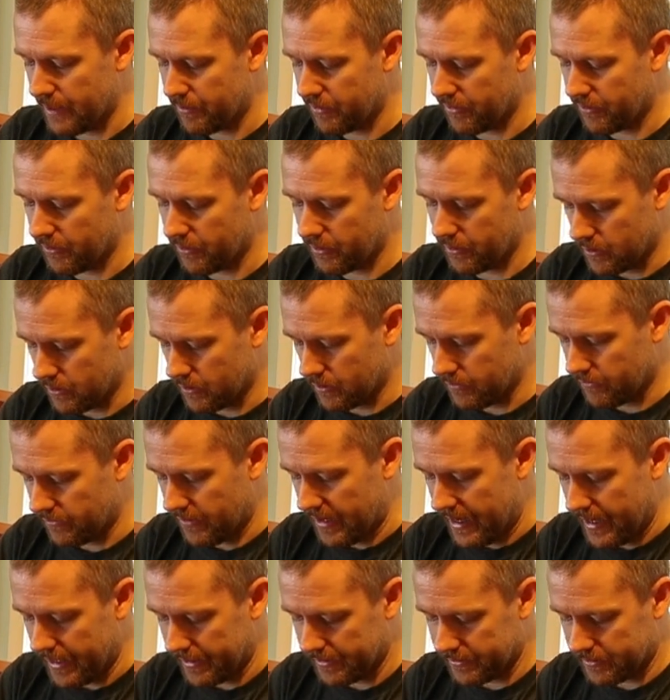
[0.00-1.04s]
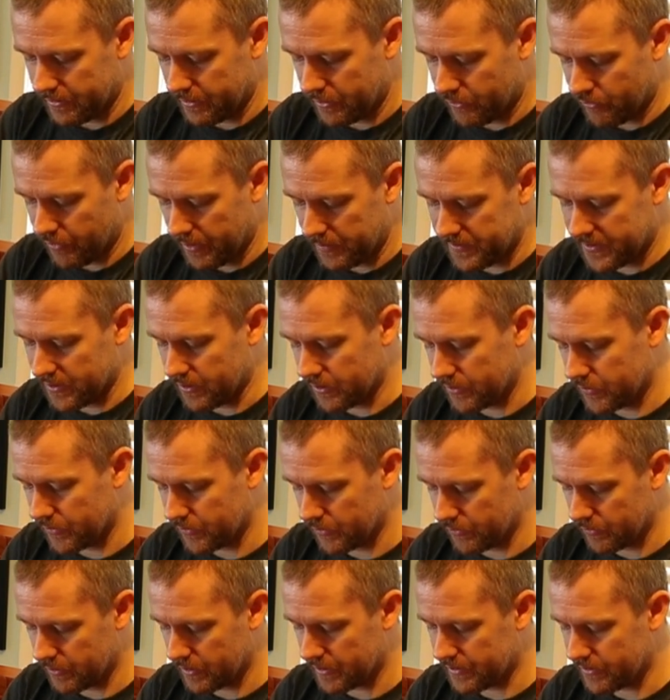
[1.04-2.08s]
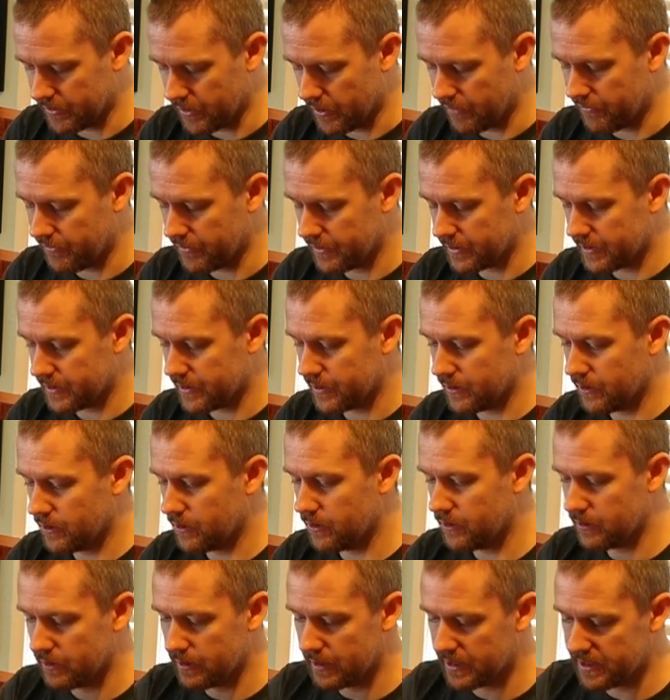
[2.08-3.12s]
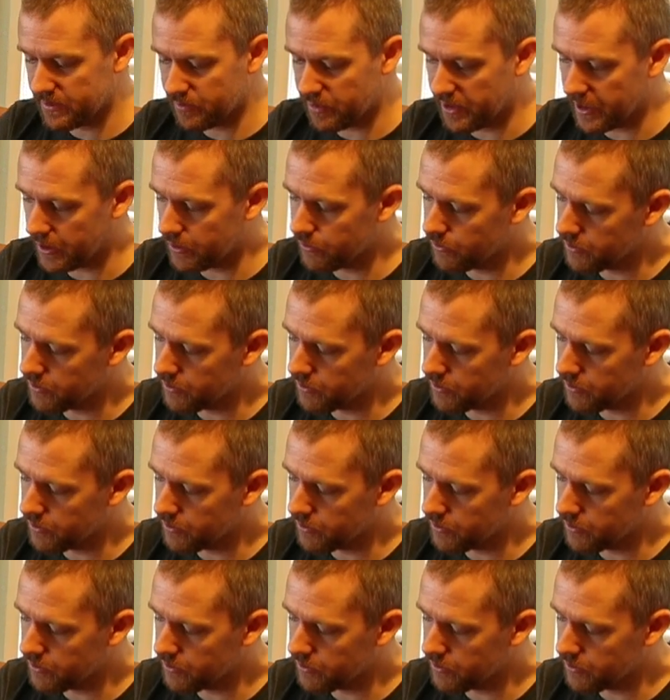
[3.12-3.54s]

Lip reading: depth of height grips onto the surface, so it's pretty